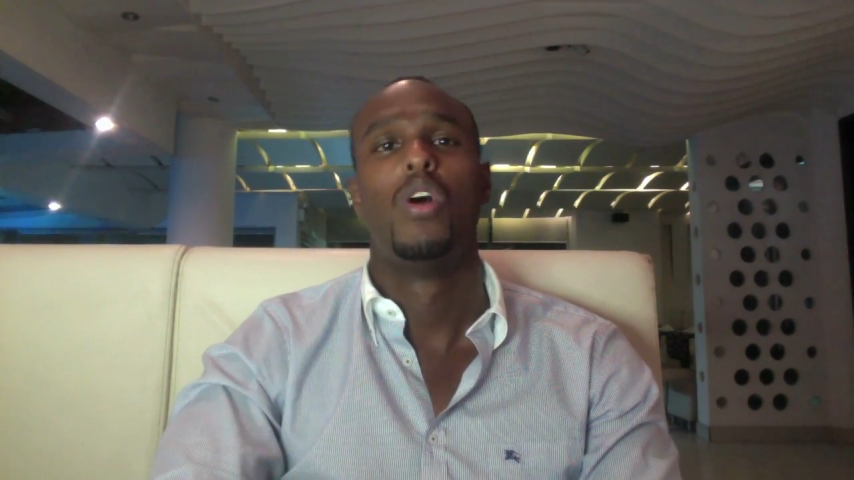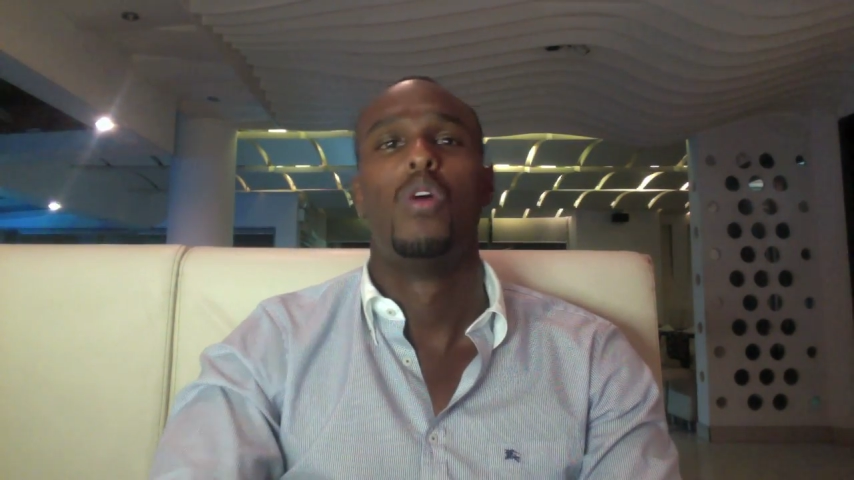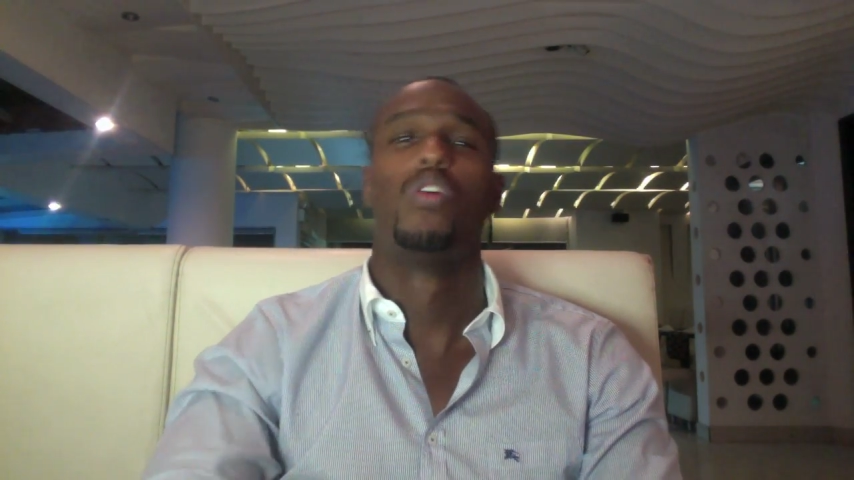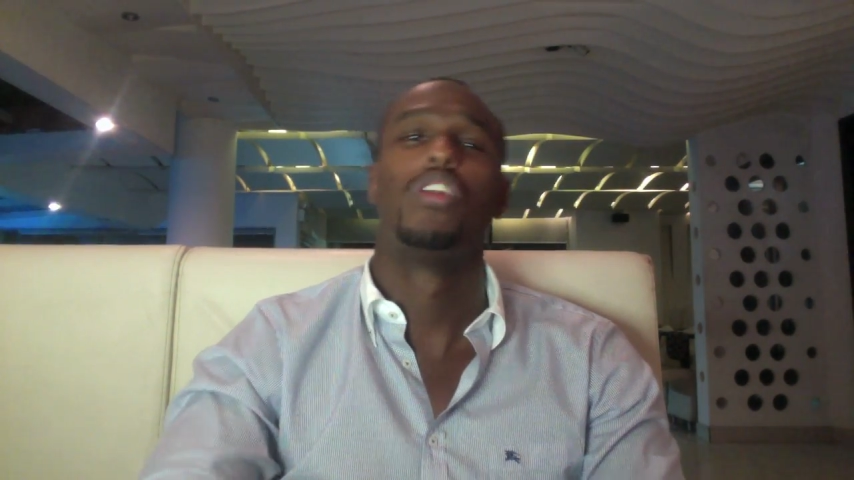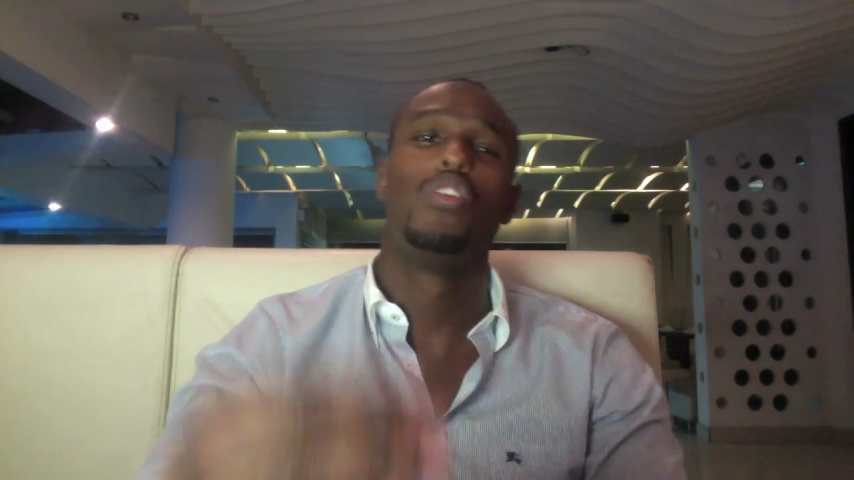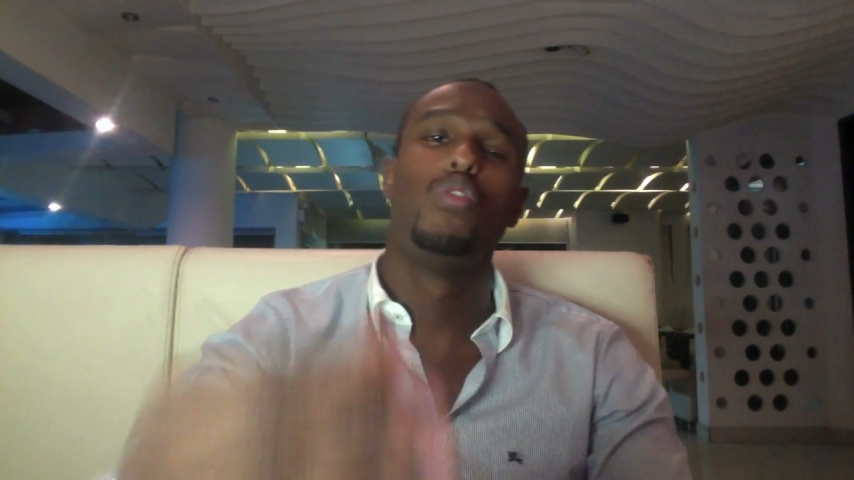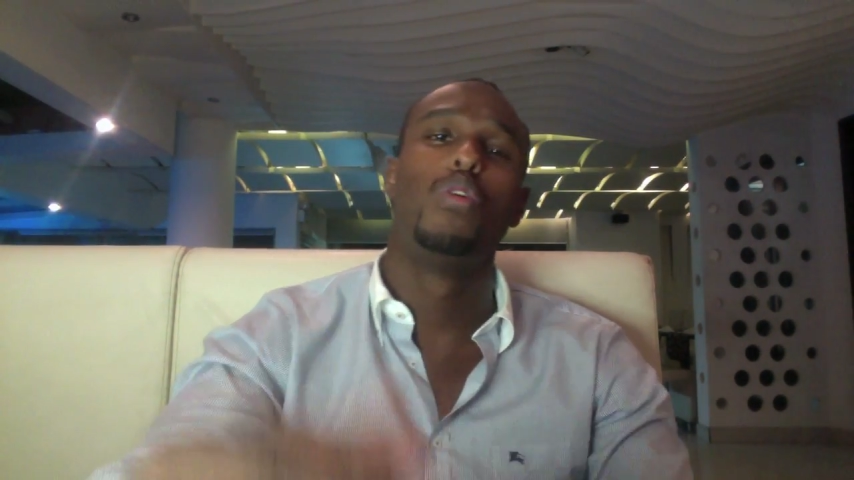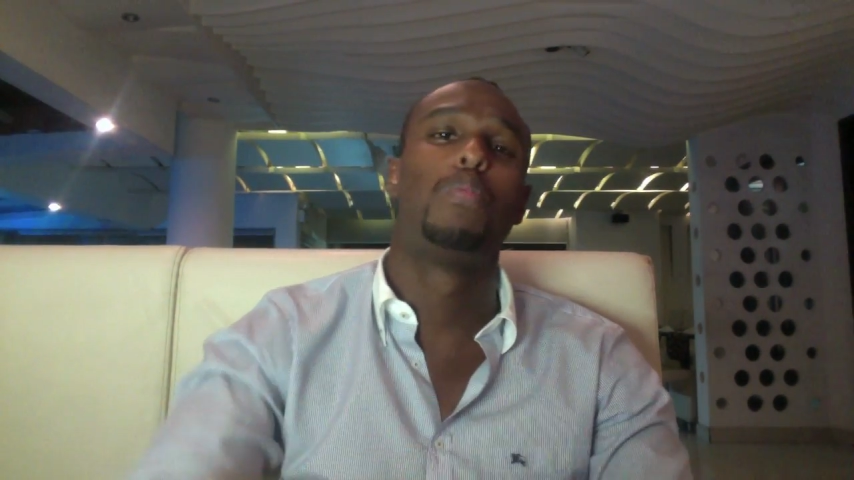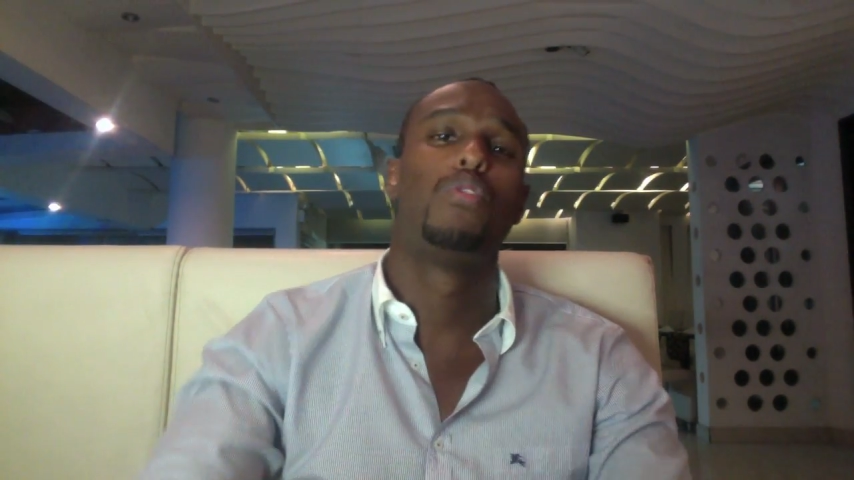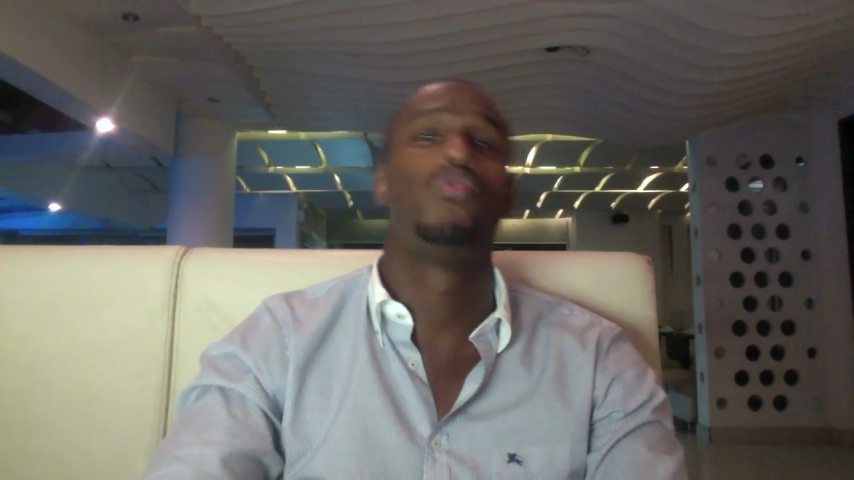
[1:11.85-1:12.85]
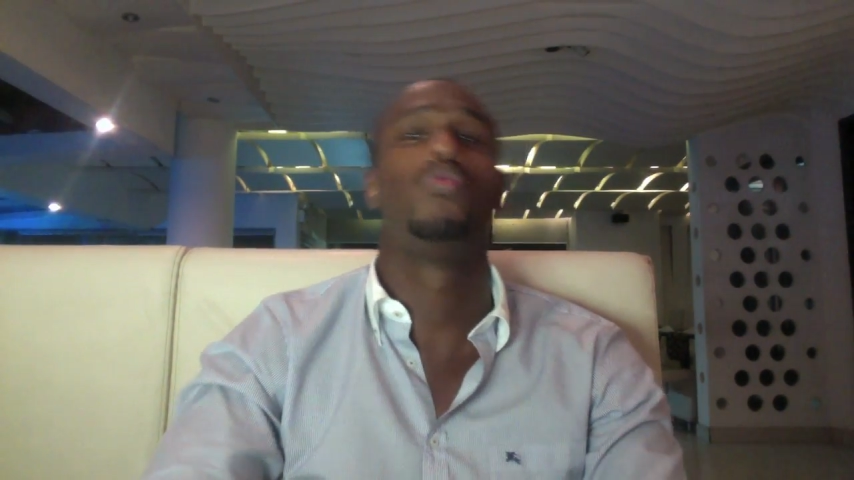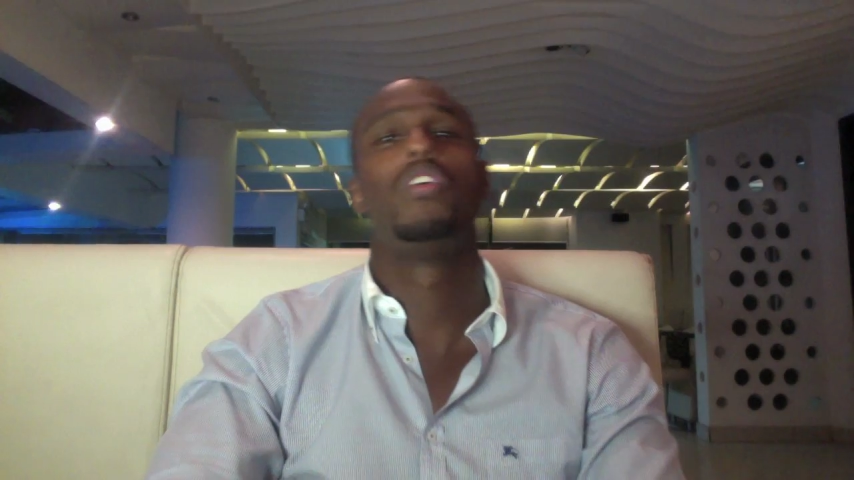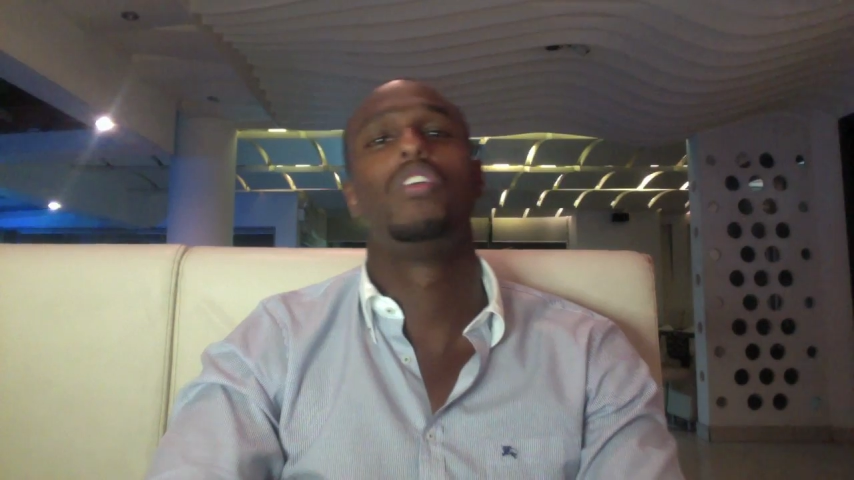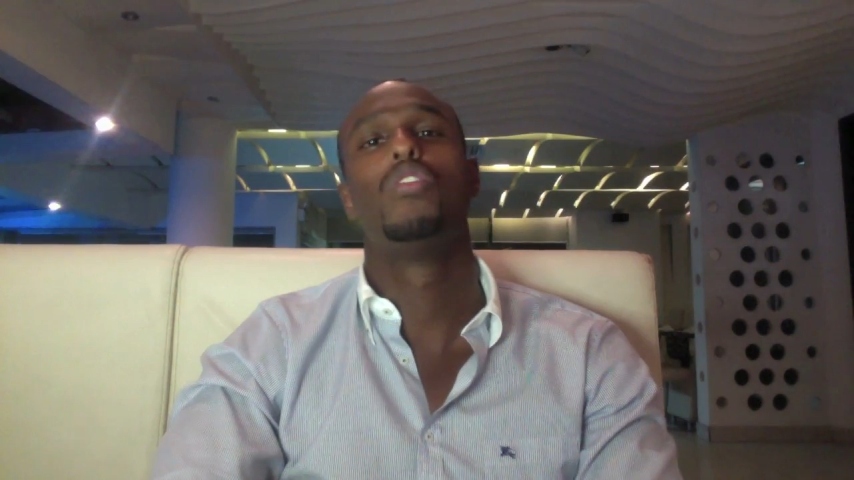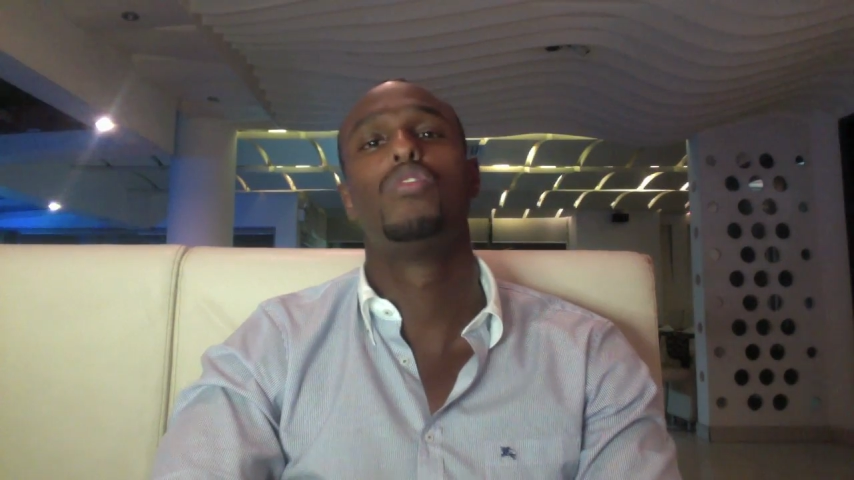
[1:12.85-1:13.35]
Whether you are
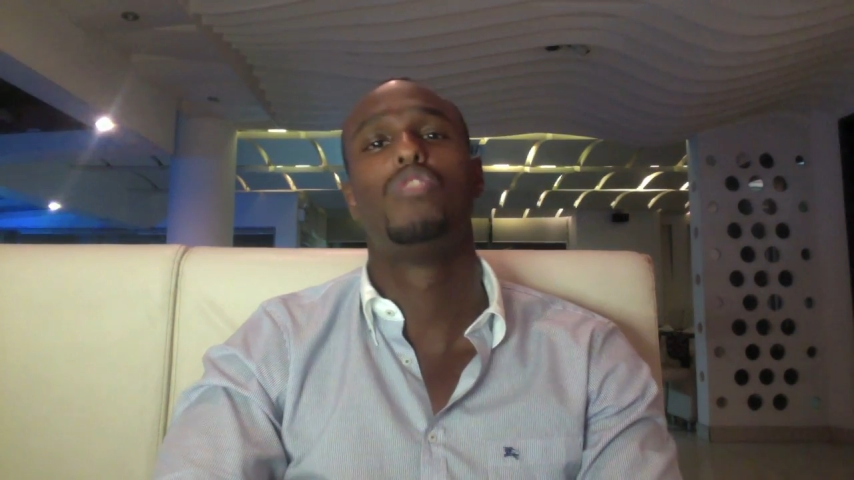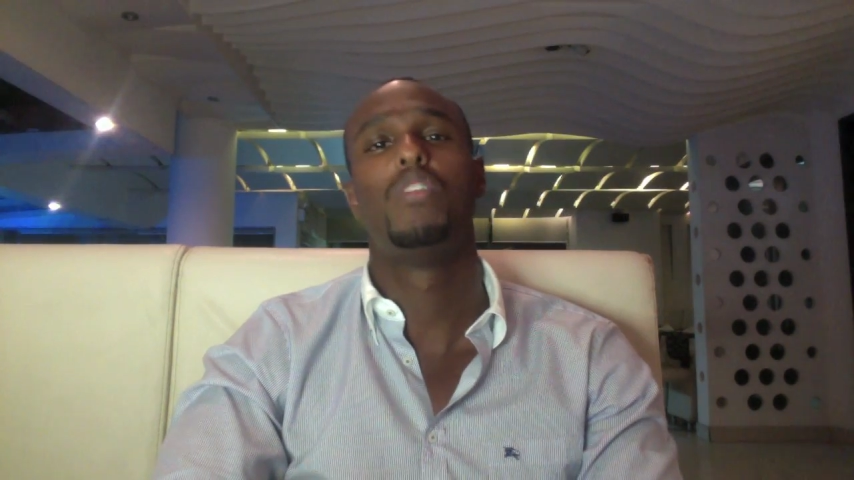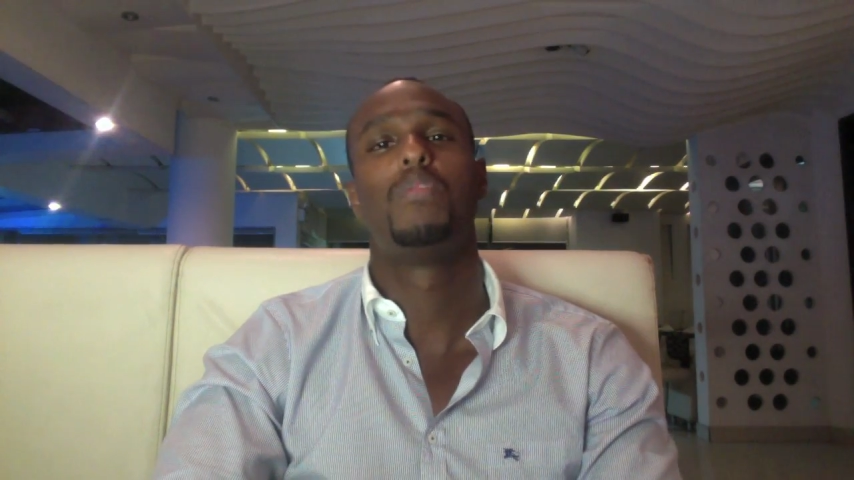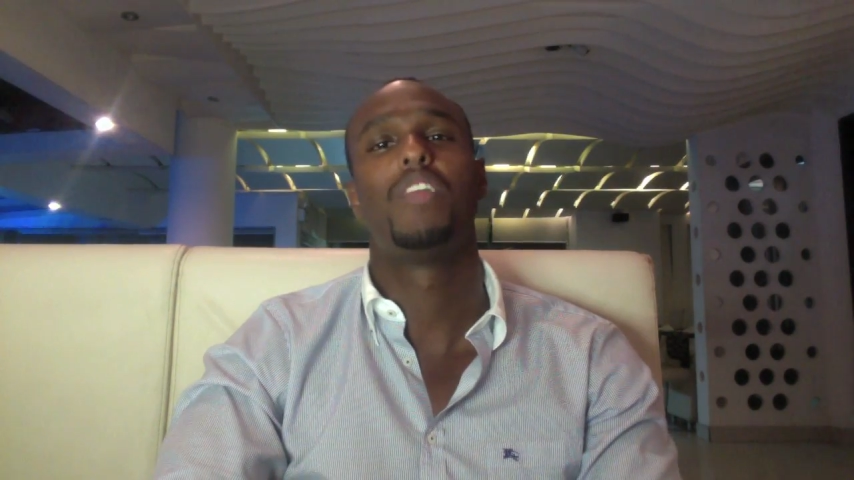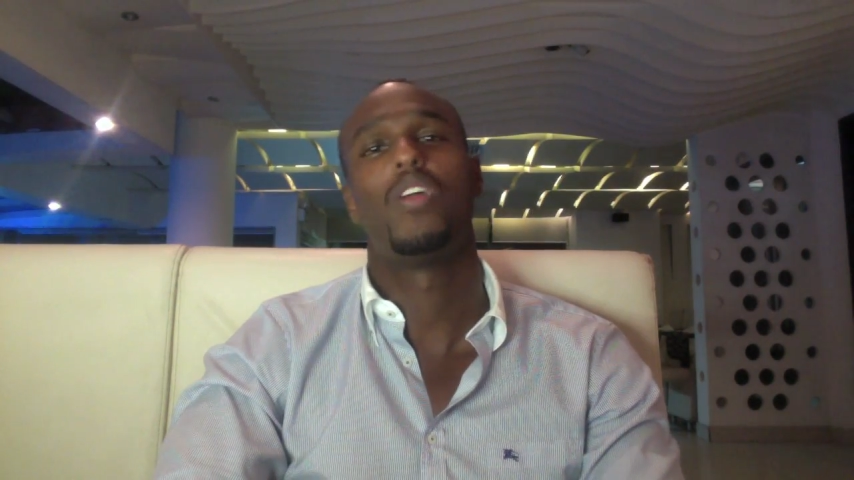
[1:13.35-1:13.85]
pursuing your dreams